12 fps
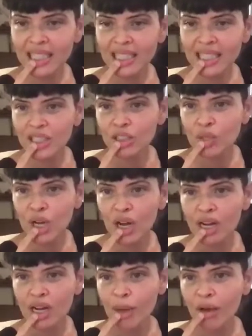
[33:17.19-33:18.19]
Can you
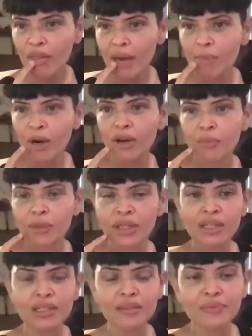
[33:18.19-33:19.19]
talk about that part of the
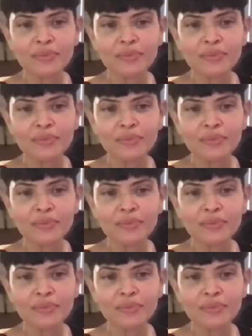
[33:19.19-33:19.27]
book?